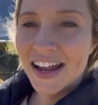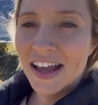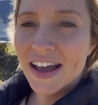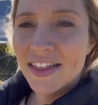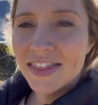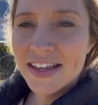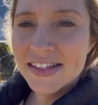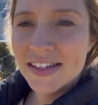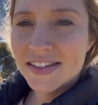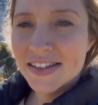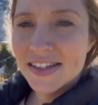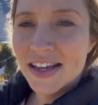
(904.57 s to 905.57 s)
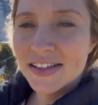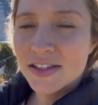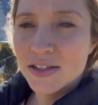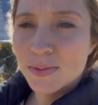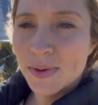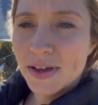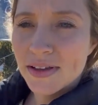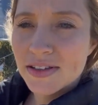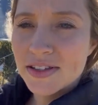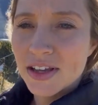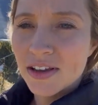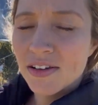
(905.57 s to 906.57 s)
I got these unsexed as well,
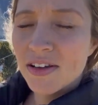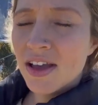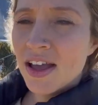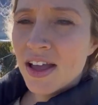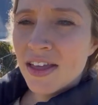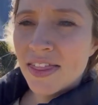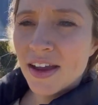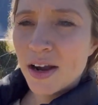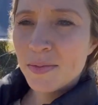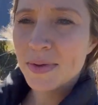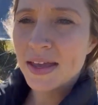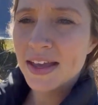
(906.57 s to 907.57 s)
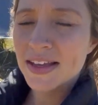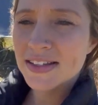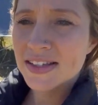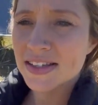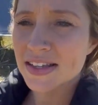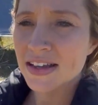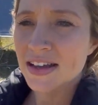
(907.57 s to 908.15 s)
so they're a mix.